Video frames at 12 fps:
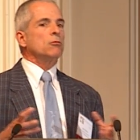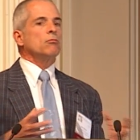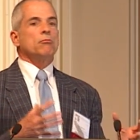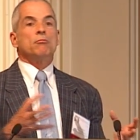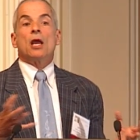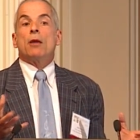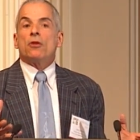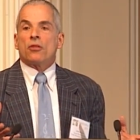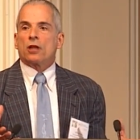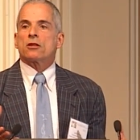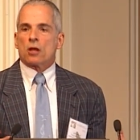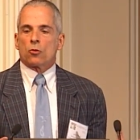Maybe
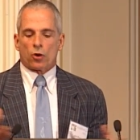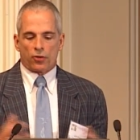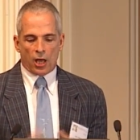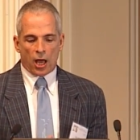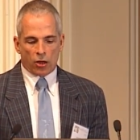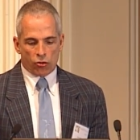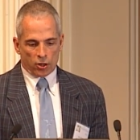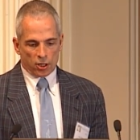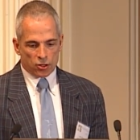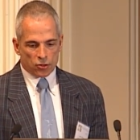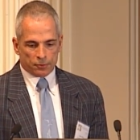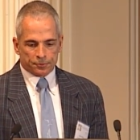that's not where the action
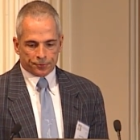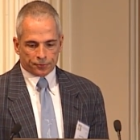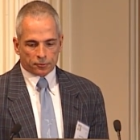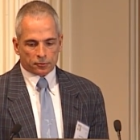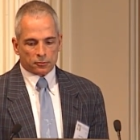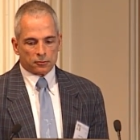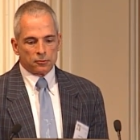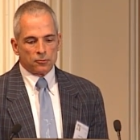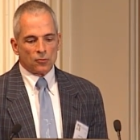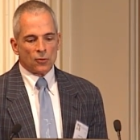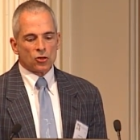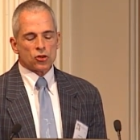is.
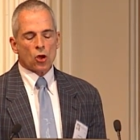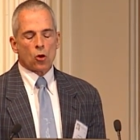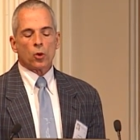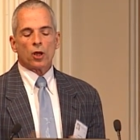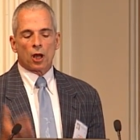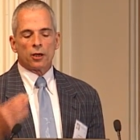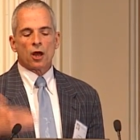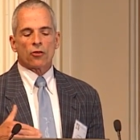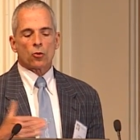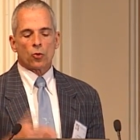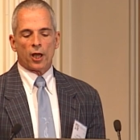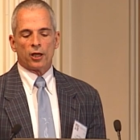So
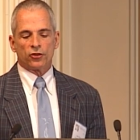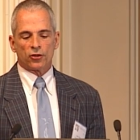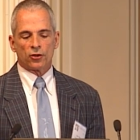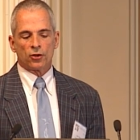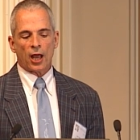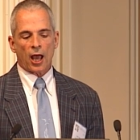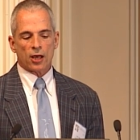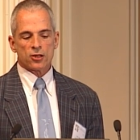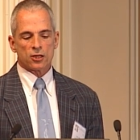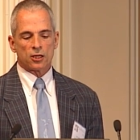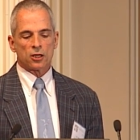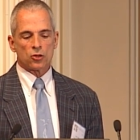another way to
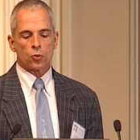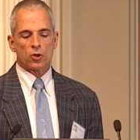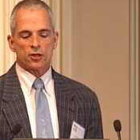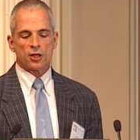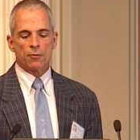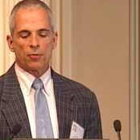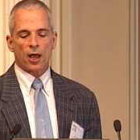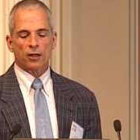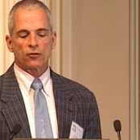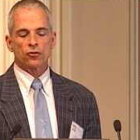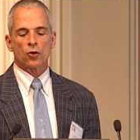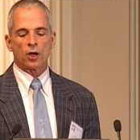ask it is, what's the impact
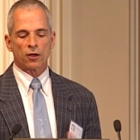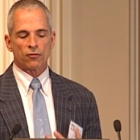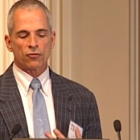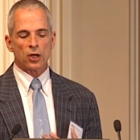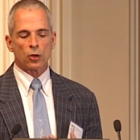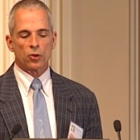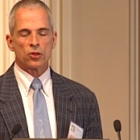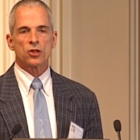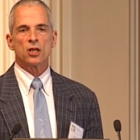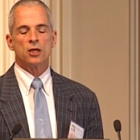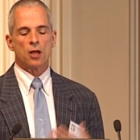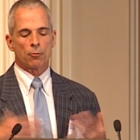of training
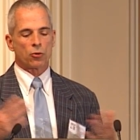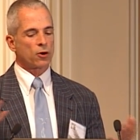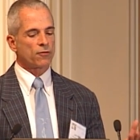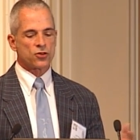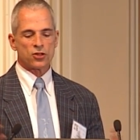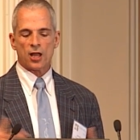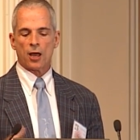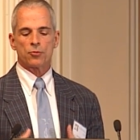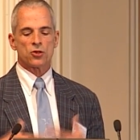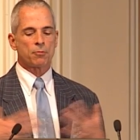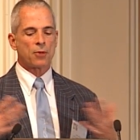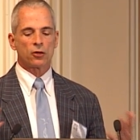frequency, number of steps,
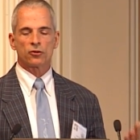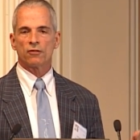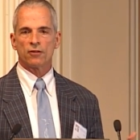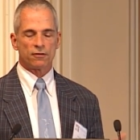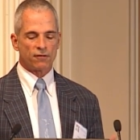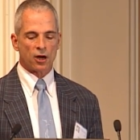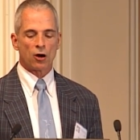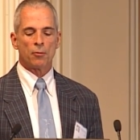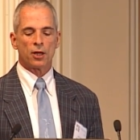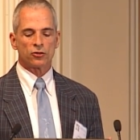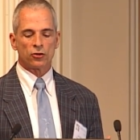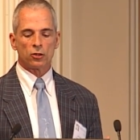amount of
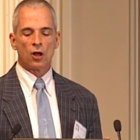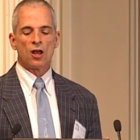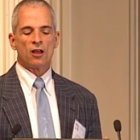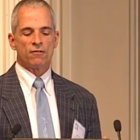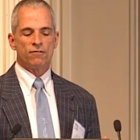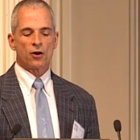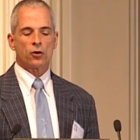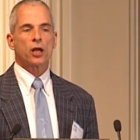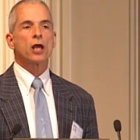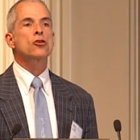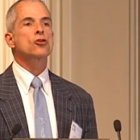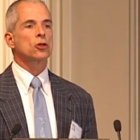environmental
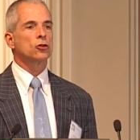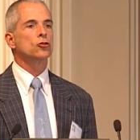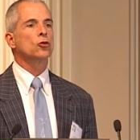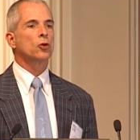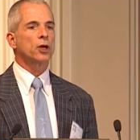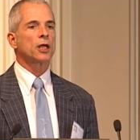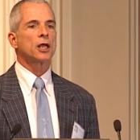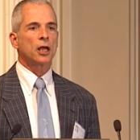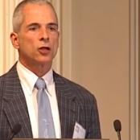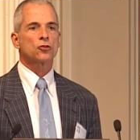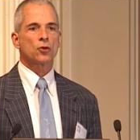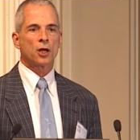variation during
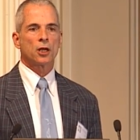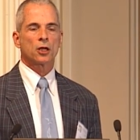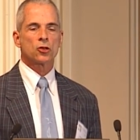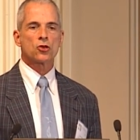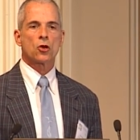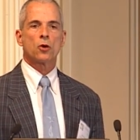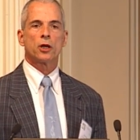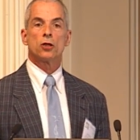gait training, and so on?